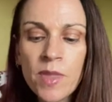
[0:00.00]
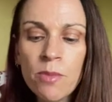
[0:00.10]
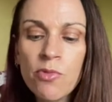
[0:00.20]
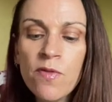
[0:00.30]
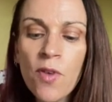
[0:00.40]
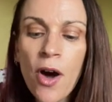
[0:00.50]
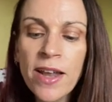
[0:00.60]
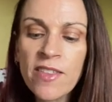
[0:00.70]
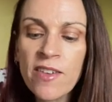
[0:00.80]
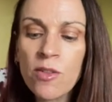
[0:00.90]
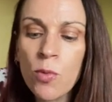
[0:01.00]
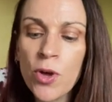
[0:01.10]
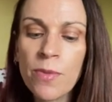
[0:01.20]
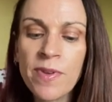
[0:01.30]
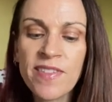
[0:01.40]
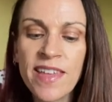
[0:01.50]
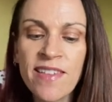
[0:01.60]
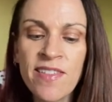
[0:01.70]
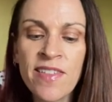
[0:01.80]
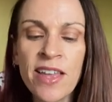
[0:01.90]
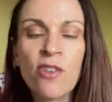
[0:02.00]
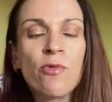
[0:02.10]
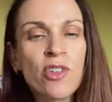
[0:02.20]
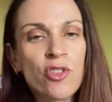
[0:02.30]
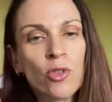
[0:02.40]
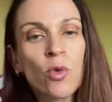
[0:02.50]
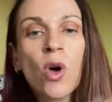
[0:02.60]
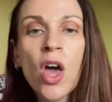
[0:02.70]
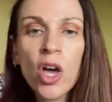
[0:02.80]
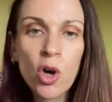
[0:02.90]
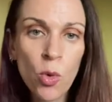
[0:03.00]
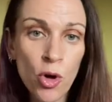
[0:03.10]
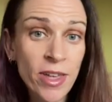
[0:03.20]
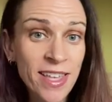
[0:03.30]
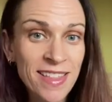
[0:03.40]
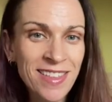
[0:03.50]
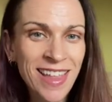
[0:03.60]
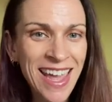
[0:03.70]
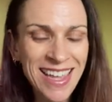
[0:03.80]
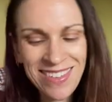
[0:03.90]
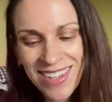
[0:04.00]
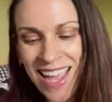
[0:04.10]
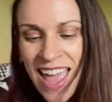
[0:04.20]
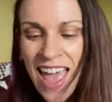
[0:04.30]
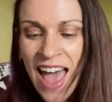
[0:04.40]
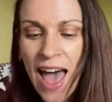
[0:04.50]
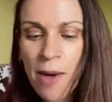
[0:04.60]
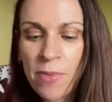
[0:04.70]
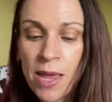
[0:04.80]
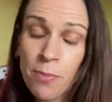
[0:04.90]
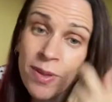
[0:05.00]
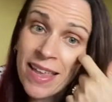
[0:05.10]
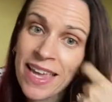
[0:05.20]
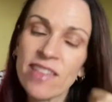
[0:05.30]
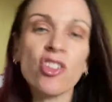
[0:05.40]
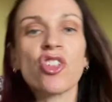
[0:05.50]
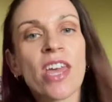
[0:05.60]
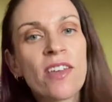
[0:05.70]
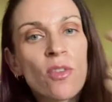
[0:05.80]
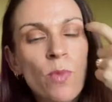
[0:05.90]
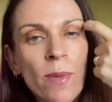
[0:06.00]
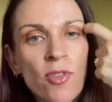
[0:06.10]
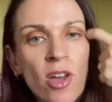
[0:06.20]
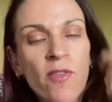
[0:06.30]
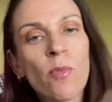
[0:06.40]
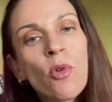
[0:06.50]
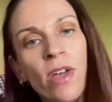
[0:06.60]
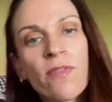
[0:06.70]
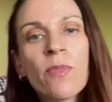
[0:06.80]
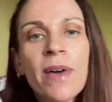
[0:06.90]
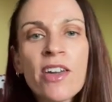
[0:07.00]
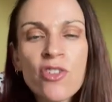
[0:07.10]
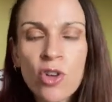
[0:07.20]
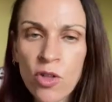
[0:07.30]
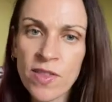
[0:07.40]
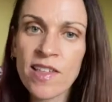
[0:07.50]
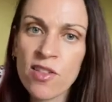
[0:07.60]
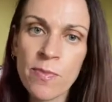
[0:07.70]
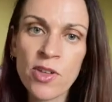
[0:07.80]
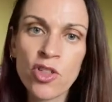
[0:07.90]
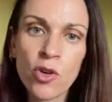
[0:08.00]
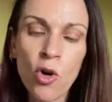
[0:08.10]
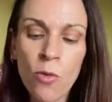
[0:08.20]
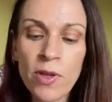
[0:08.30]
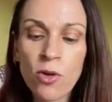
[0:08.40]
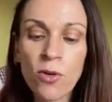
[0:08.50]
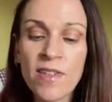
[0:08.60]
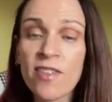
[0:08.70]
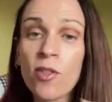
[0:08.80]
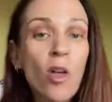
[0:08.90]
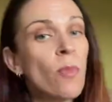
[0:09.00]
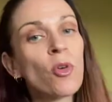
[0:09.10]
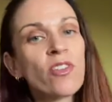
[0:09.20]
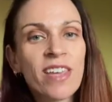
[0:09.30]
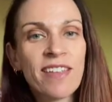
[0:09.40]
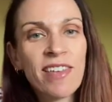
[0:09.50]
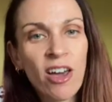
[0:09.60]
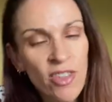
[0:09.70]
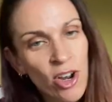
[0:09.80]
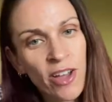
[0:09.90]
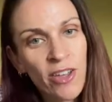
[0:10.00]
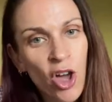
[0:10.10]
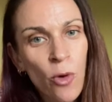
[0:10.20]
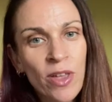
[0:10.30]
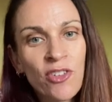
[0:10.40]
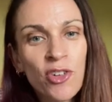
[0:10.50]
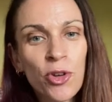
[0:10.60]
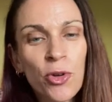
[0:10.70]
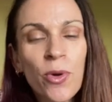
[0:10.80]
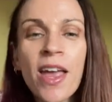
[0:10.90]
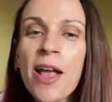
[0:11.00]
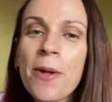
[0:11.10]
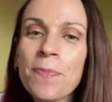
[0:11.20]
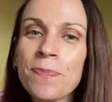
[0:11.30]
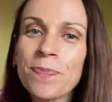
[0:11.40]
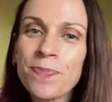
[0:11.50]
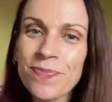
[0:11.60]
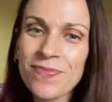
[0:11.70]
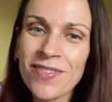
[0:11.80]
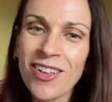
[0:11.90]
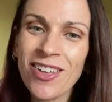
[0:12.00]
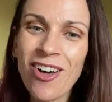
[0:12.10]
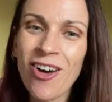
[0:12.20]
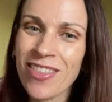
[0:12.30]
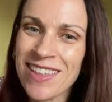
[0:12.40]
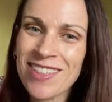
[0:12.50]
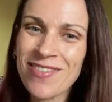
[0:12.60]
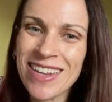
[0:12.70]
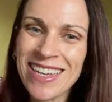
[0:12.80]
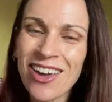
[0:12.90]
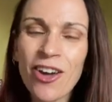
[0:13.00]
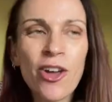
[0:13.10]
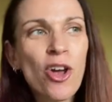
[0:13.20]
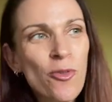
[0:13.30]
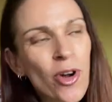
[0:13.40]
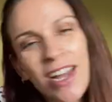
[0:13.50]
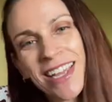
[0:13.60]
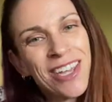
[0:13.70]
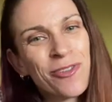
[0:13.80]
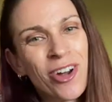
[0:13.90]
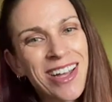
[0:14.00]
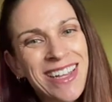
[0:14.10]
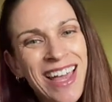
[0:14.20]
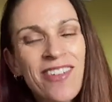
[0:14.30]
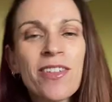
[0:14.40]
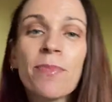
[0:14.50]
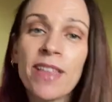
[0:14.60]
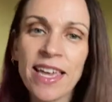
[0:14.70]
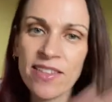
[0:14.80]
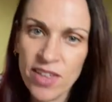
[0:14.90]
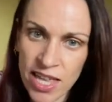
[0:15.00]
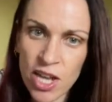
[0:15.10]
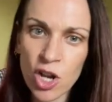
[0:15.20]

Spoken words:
provided that the work possesses an original quirky slant. And please check the website for more information on this submission call because there's a lot more detail than I can go into on this video right here, right now. So please get